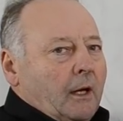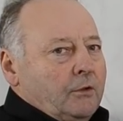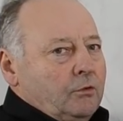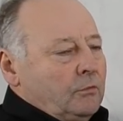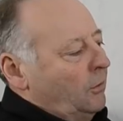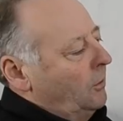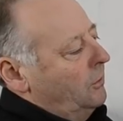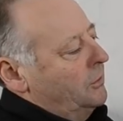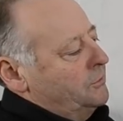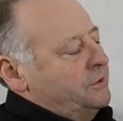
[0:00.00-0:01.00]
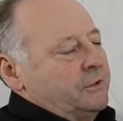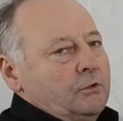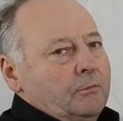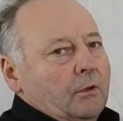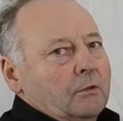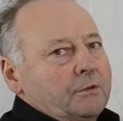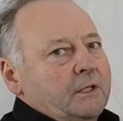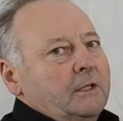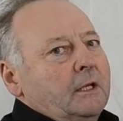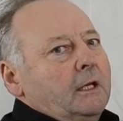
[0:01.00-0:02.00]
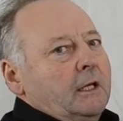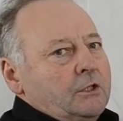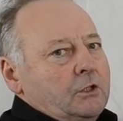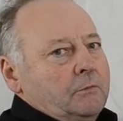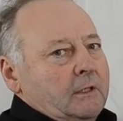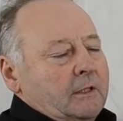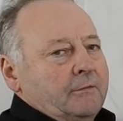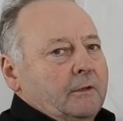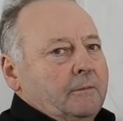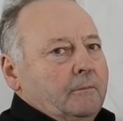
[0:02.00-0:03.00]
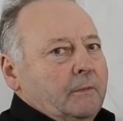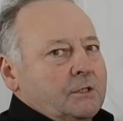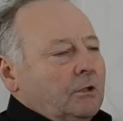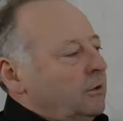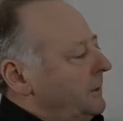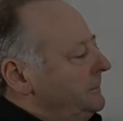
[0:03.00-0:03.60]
ball, because once the new ball goes in, it should be there for much longer.